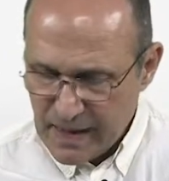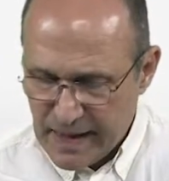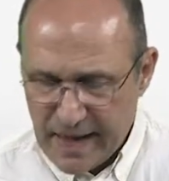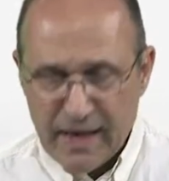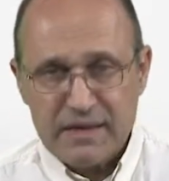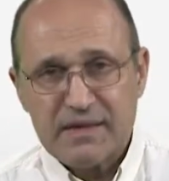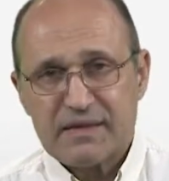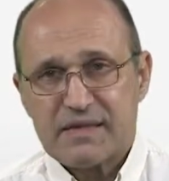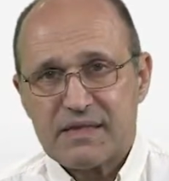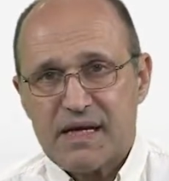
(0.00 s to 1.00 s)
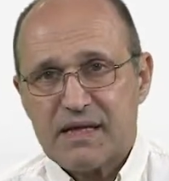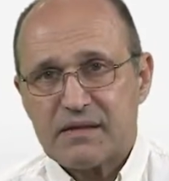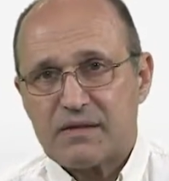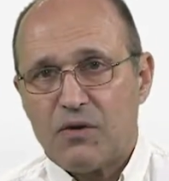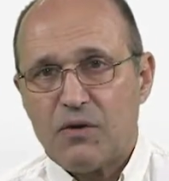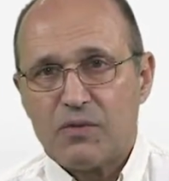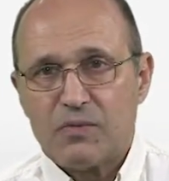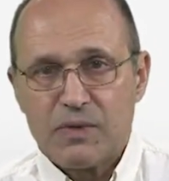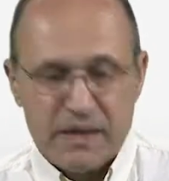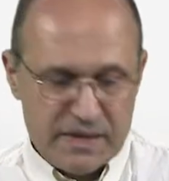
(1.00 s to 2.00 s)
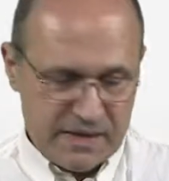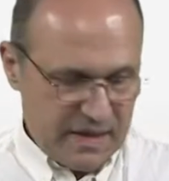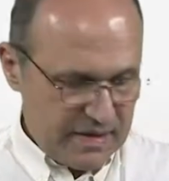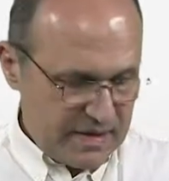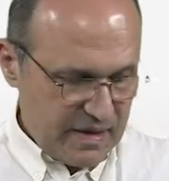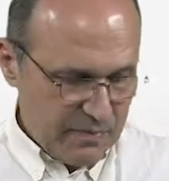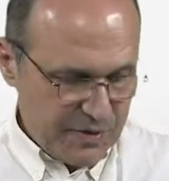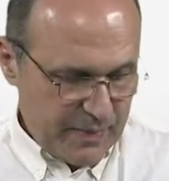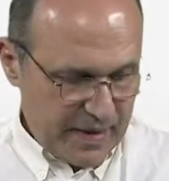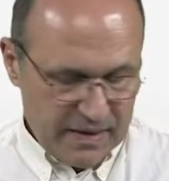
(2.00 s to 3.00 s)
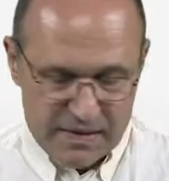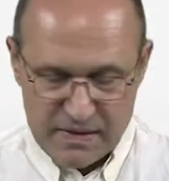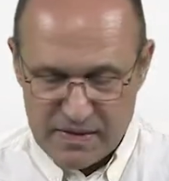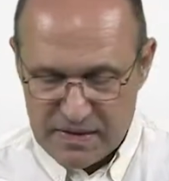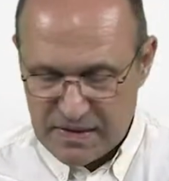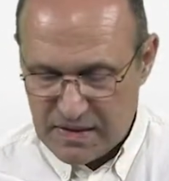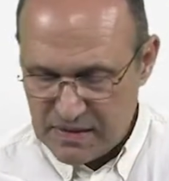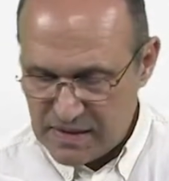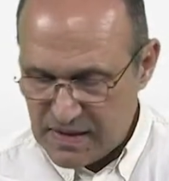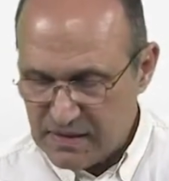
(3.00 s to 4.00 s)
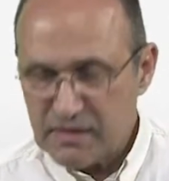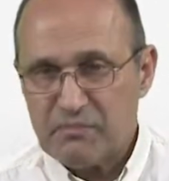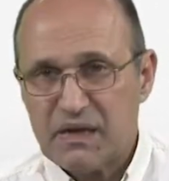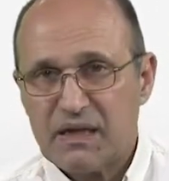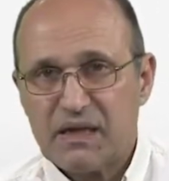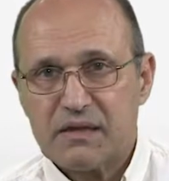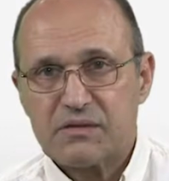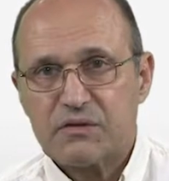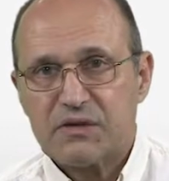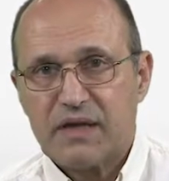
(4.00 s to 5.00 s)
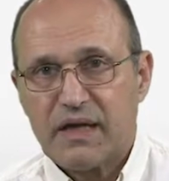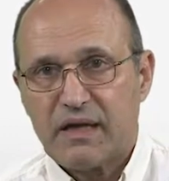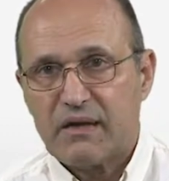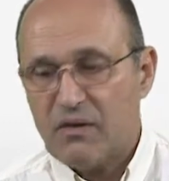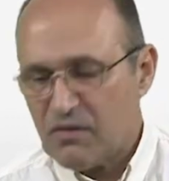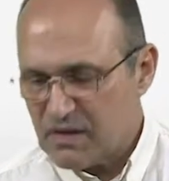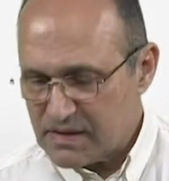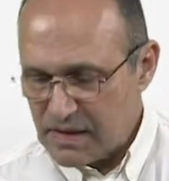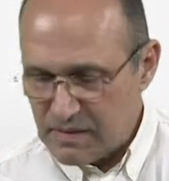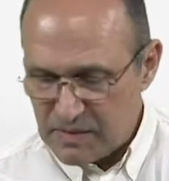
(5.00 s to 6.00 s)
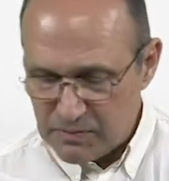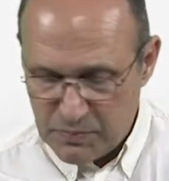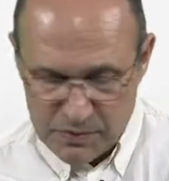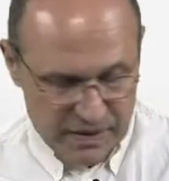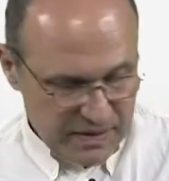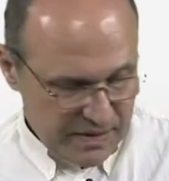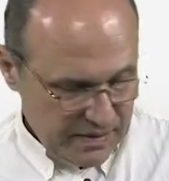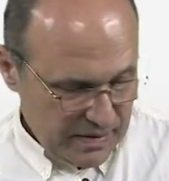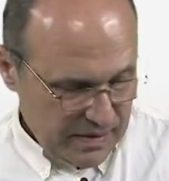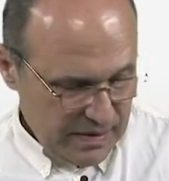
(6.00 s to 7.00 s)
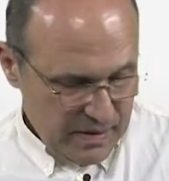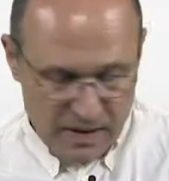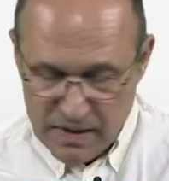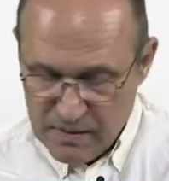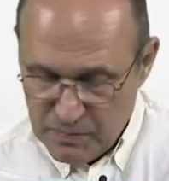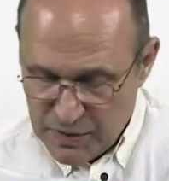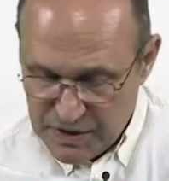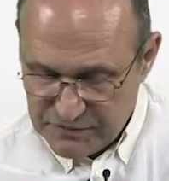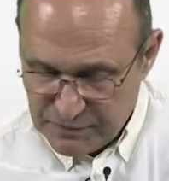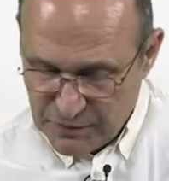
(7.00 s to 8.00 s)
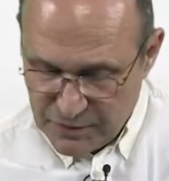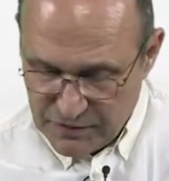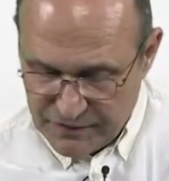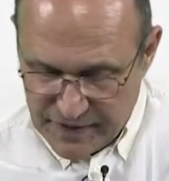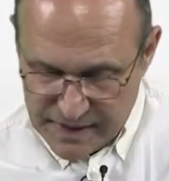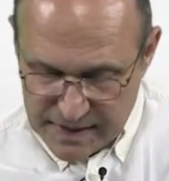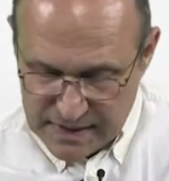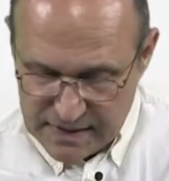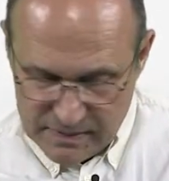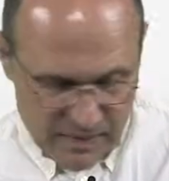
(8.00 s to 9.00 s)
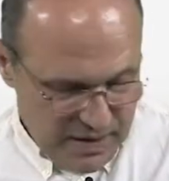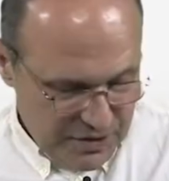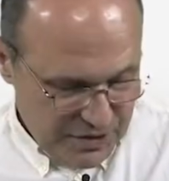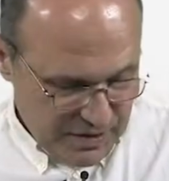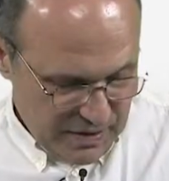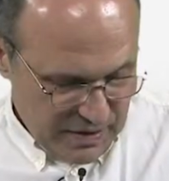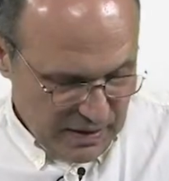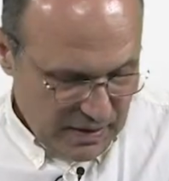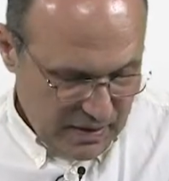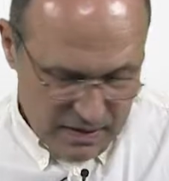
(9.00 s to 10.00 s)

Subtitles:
And it's not always a subspace in the sense that it may not contain all its limit points, but for finite dimensional